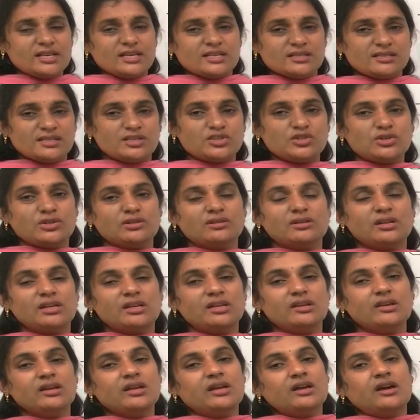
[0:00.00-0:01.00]
See,
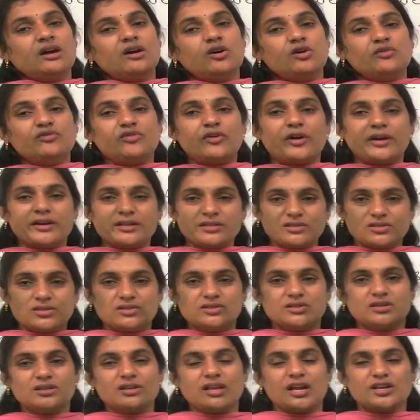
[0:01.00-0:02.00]
generally forest
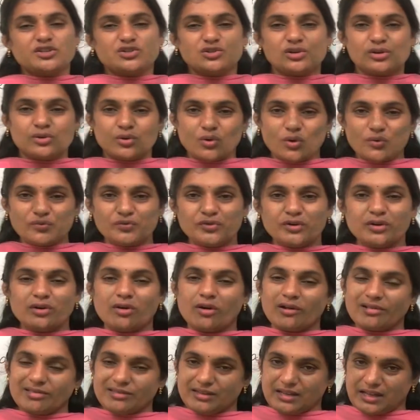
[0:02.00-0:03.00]
is a natural home for
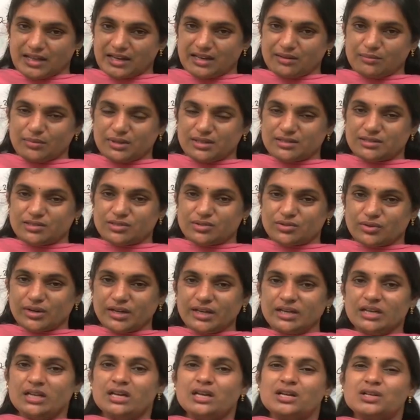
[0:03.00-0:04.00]
all the animals,
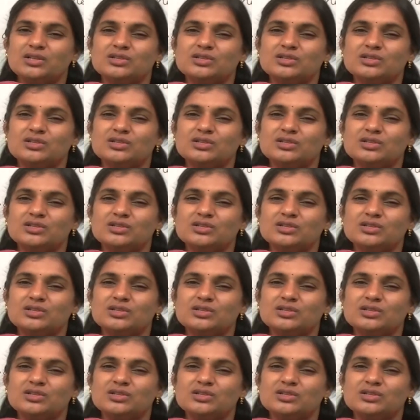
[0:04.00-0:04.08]
right?